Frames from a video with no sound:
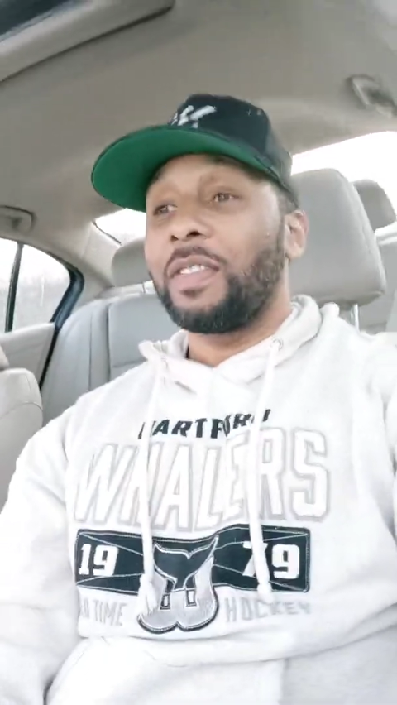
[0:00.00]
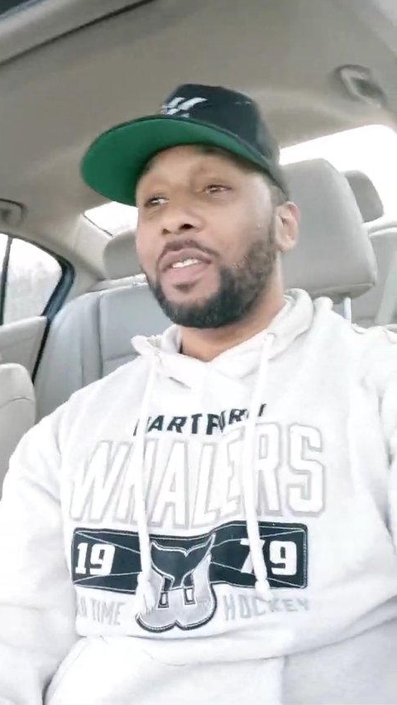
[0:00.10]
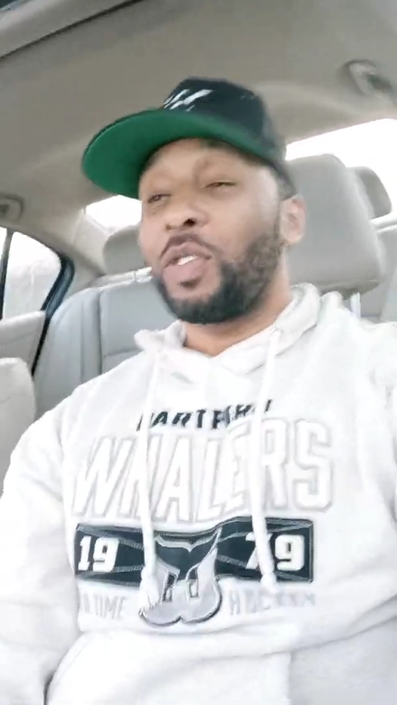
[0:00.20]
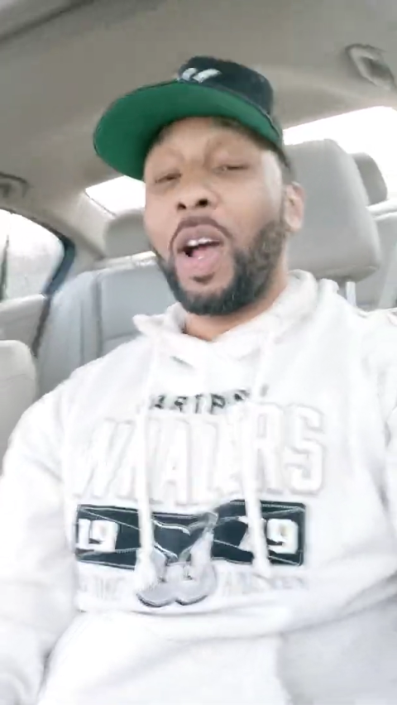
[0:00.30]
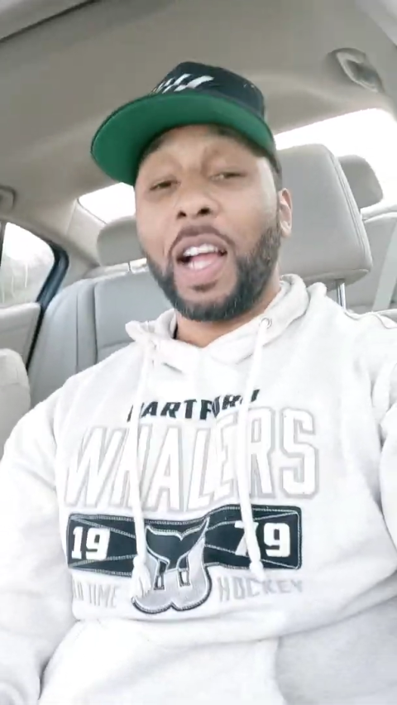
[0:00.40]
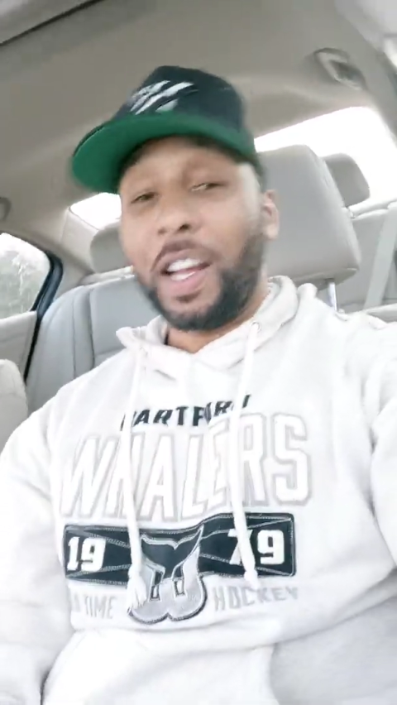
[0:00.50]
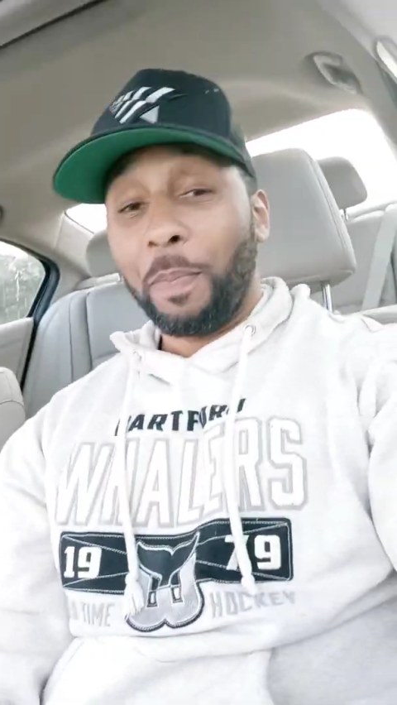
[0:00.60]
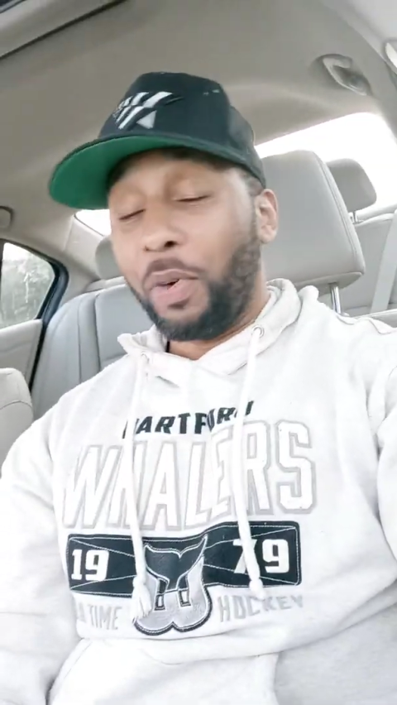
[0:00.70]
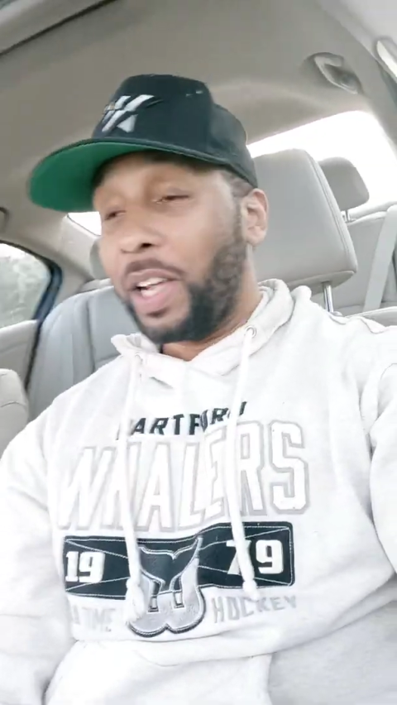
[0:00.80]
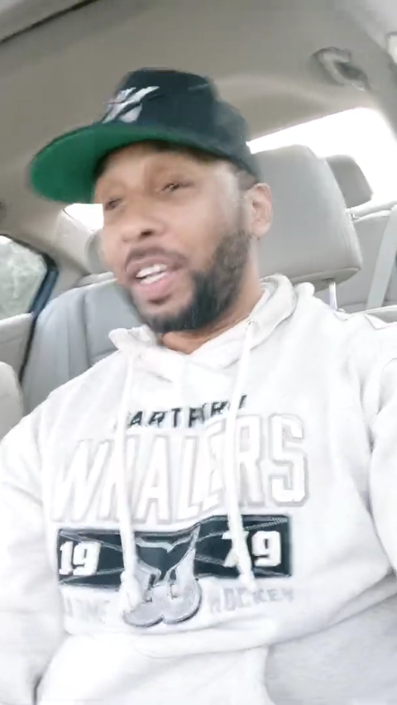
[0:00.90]
Do I gotta
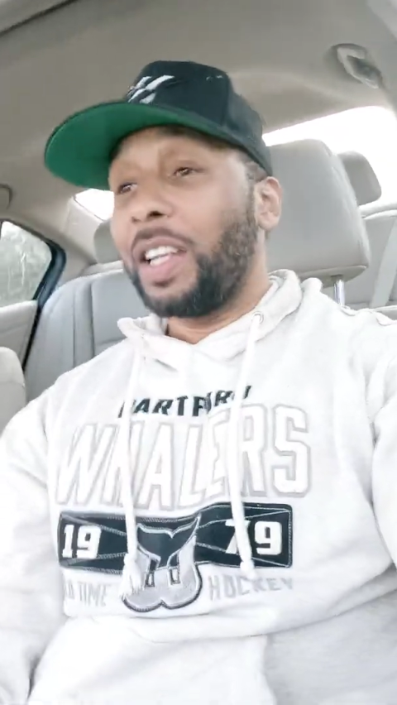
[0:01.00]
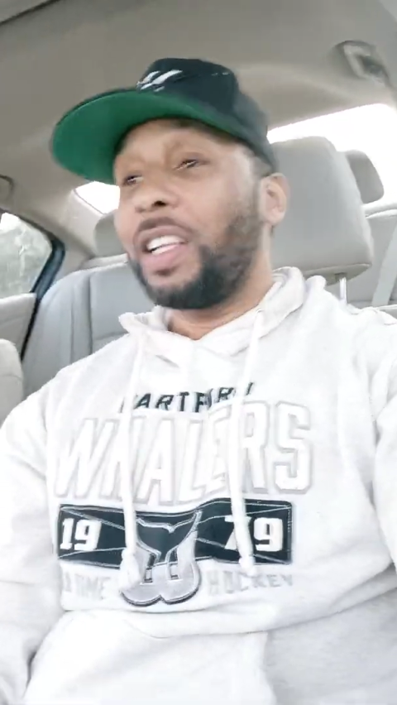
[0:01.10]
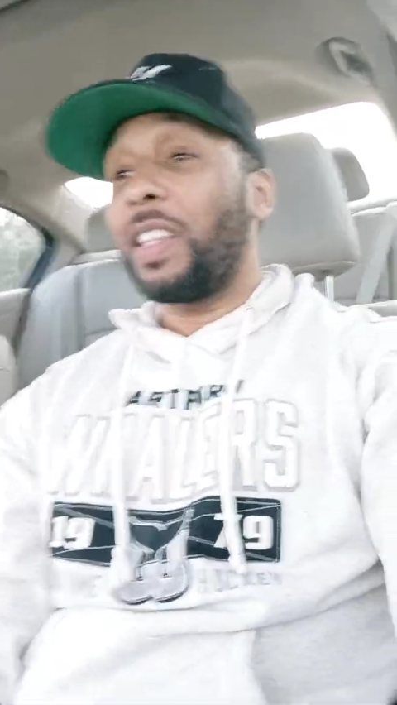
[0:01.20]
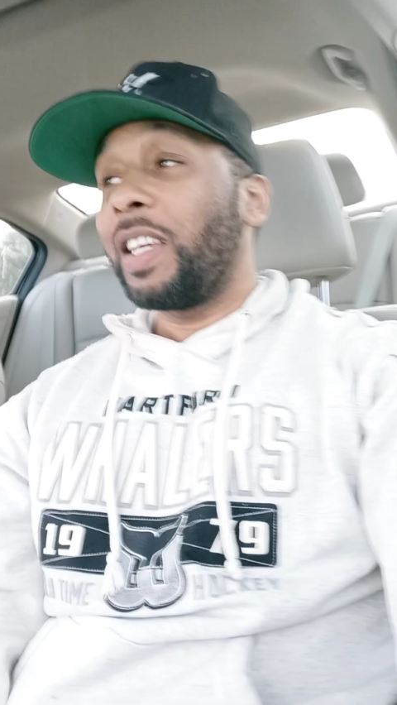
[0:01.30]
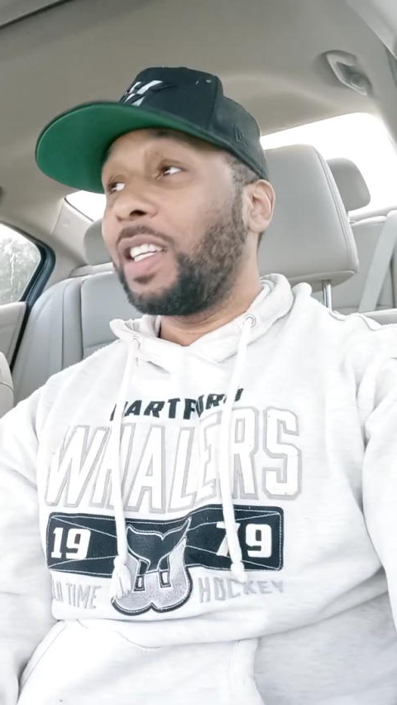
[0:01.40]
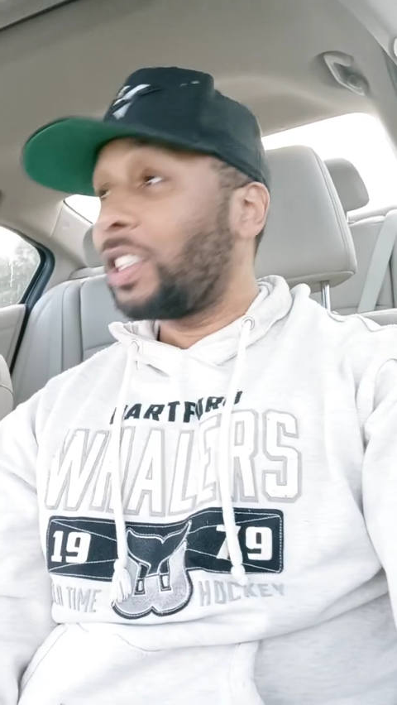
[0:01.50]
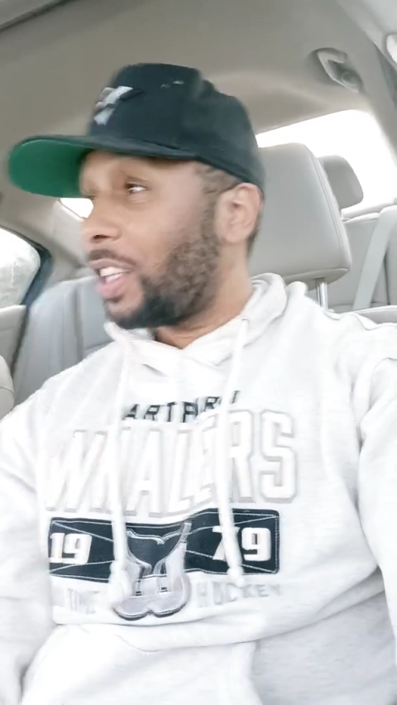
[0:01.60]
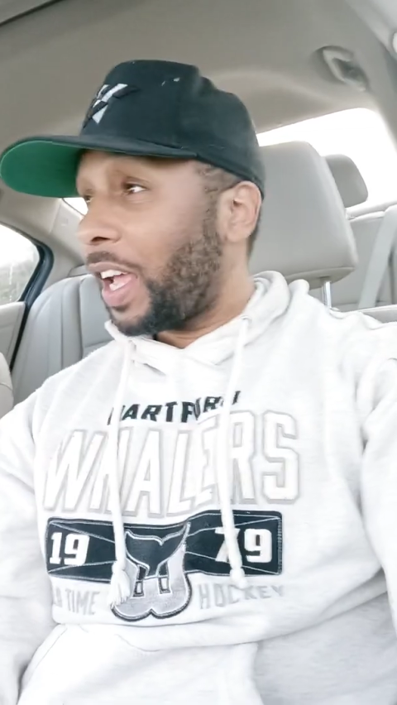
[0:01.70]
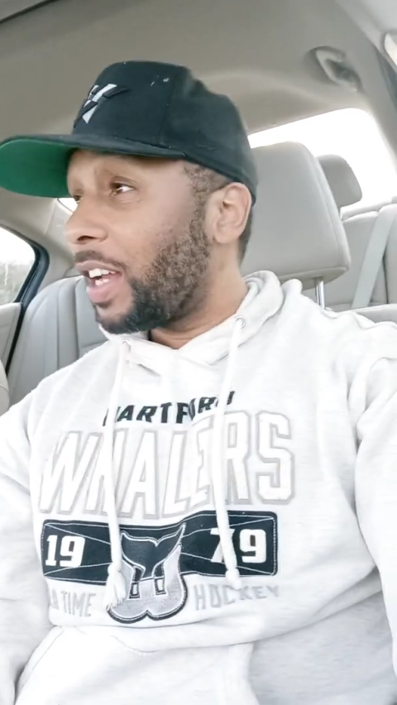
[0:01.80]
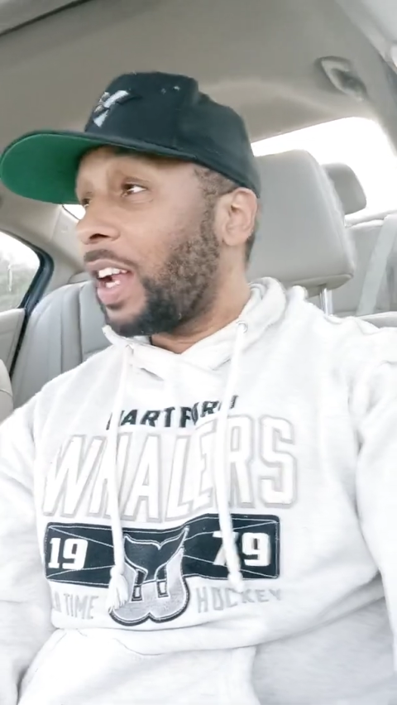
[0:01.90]
bring anything? She
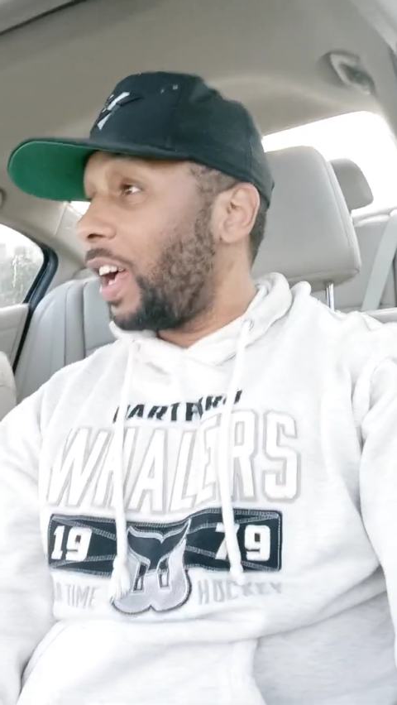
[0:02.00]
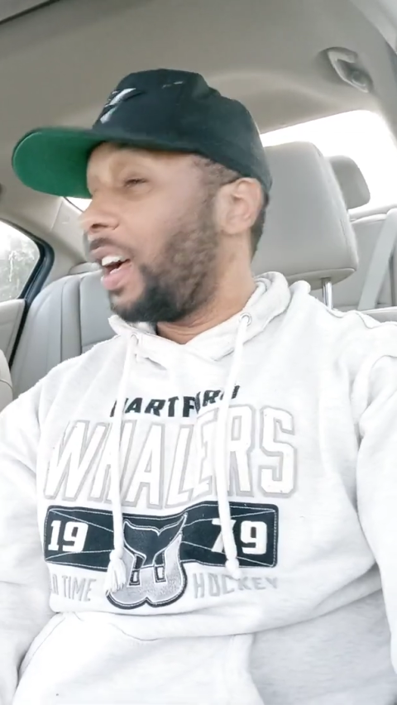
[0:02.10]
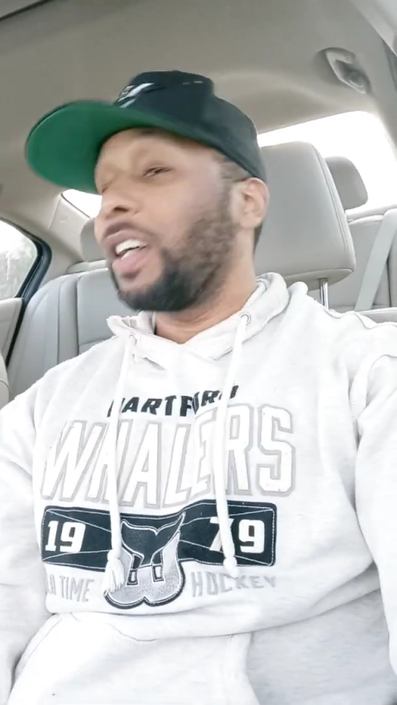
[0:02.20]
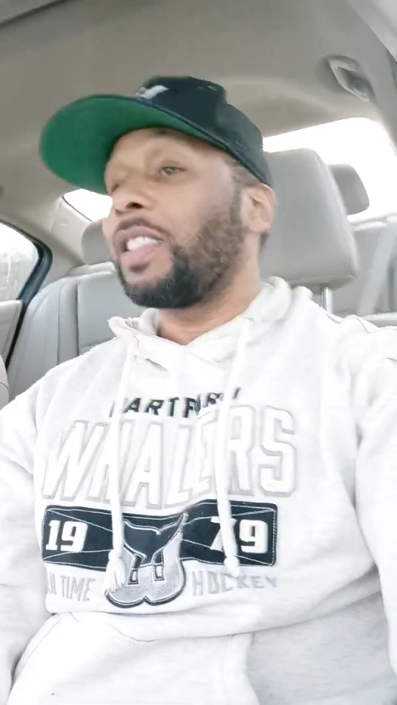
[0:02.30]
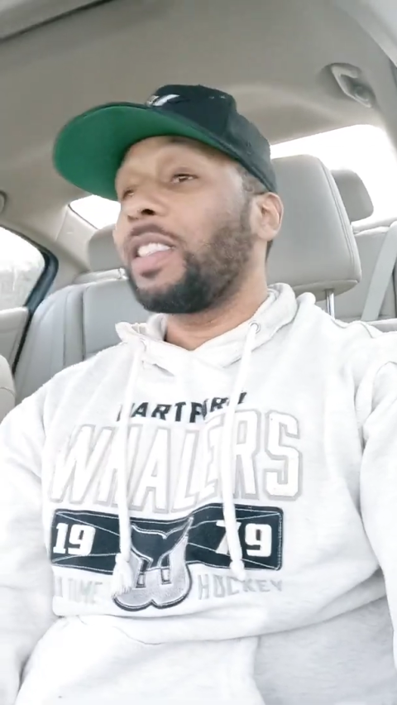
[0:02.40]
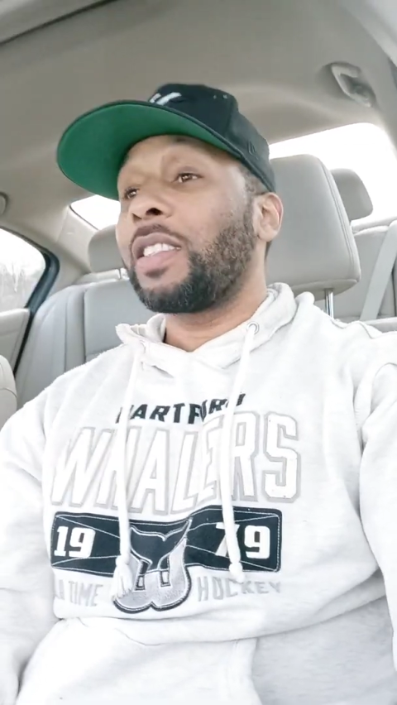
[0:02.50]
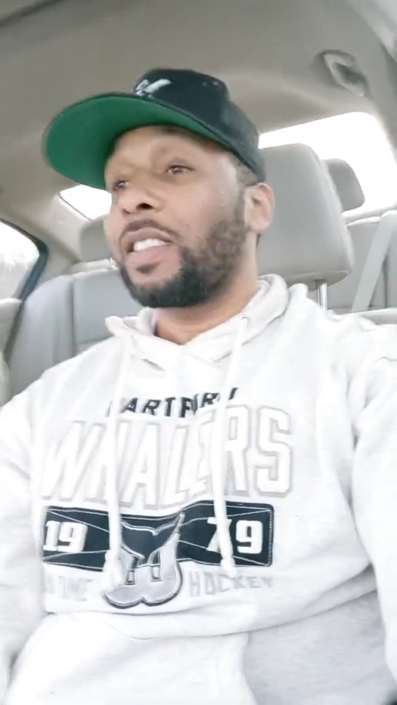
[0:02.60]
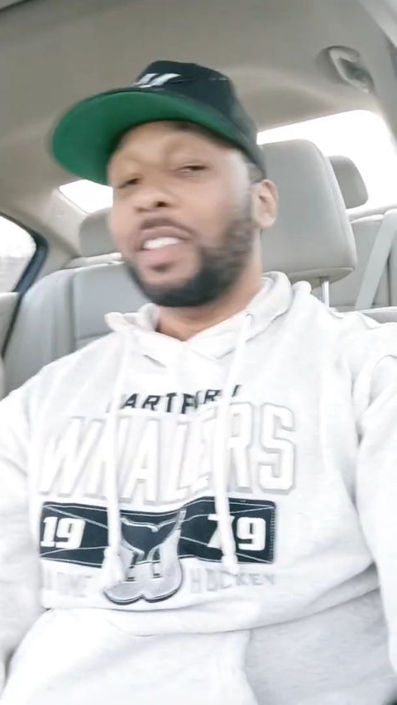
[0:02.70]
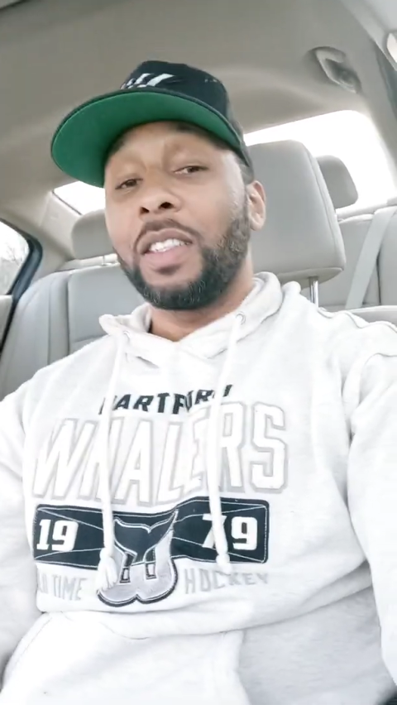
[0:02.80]
like, nah, just